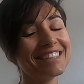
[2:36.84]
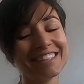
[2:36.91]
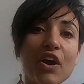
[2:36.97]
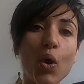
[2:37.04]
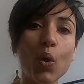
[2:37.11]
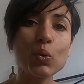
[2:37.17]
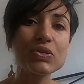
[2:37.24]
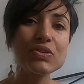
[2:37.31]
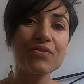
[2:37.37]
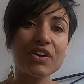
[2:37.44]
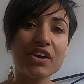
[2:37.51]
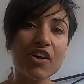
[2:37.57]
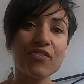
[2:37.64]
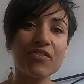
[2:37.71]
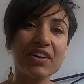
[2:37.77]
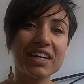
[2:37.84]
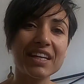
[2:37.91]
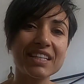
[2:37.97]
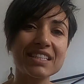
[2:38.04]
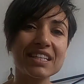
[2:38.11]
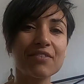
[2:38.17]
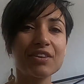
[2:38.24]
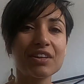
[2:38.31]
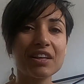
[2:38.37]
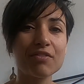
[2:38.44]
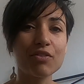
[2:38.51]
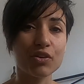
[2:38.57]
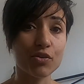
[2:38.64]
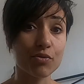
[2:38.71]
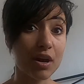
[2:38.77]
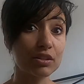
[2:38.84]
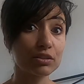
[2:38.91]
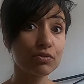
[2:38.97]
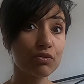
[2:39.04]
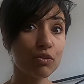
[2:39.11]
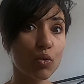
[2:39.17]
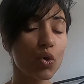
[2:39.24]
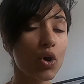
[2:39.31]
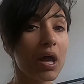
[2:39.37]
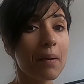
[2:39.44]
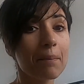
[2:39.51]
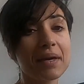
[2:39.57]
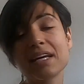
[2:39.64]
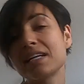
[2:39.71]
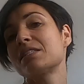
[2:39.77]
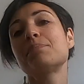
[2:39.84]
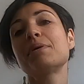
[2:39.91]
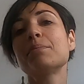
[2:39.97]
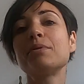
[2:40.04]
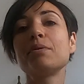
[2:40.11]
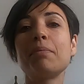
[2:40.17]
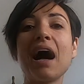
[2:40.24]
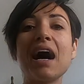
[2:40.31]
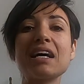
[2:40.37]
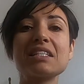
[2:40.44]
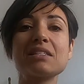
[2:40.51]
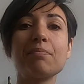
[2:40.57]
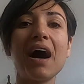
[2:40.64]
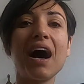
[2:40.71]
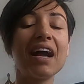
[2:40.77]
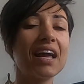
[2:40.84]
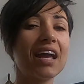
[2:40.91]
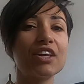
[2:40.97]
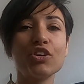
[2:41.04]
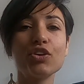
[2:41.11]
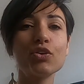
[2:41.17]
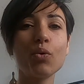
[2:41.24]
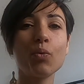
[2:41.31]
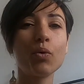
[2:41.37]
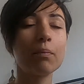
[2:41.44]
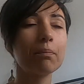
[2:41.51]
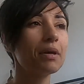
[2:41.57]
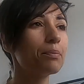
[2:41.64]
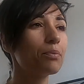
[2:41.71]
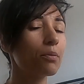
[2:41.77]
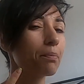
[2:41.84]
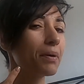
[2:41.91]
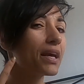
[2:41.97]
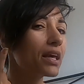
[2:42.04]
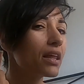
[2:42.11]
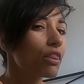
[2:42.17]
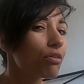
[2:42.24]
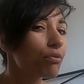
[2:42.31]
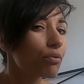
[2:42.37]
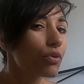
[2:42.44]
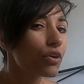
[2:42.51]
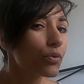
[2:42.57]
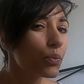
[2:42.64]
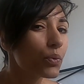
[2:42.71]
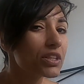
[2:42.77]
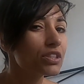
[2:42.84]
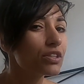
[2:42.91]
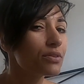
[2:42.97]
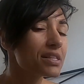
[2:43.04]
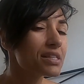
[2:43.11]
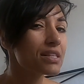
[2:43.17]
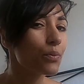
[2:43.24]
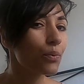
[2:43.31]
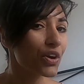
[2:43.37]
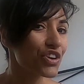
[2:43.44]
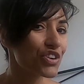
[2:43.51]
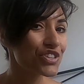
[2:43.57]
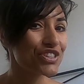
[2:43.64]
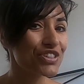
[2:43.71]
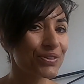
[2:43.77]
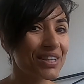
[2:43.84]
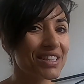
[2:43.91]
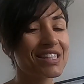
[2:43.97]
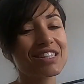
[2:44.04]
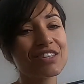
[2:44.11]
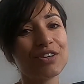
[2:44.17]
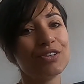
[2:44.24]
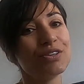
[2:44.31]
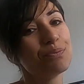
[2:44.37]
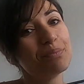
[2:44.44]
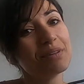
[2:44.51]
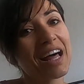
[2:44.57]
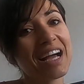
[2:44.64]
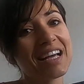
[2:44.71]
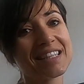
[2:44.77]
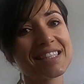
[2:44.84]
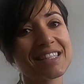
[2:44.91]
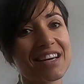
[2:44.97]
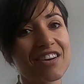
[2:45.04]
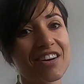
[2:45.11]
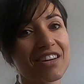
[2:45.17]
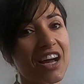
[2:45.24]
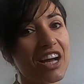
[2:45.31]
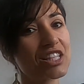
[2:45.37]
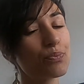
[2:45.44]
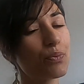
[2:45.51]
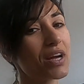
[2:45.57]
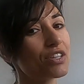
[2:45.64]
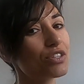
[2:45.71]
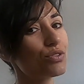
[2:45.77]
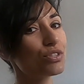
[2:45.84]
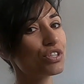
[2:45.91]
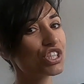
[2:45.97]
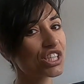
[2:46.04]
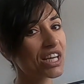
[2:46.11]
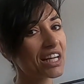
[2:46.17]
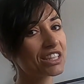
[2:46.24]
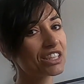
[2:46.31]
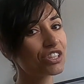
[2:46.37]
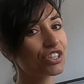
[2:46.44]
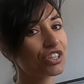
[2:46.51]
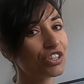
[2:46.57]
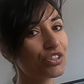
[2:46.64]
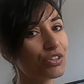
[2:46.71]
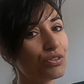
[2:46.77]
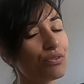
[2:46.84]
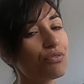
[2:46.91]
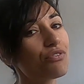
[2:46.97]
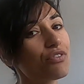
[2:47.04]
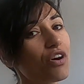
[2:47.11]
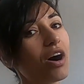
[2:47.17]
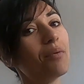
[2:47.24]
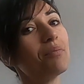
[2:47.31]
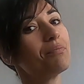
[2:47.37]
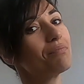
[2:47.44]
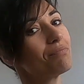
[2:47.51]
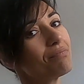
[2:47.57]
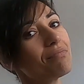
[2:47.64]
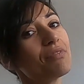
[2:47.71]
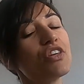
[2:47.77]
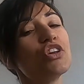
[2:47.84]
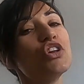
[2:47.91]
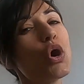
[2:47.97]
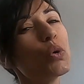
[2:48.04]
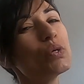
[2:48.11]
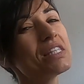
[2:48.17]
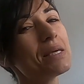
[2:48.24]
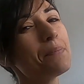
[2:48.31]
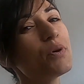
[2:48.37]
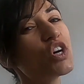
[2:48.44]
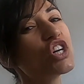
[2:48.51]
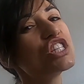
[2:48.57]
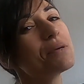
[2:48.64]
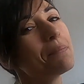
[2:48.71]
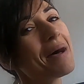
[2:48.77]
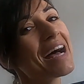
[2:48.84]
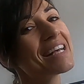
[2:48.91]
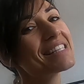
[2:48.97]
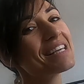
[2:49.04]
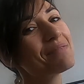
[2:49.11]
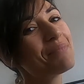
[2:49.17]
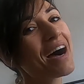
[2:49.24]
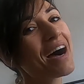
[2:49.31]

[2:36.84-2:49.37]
They're also very convenient if you live on a ground floor because people pass by and you don't want people peeking through your window and see what you're doing. So blinds are a nice way to shelter you from the nosy person passing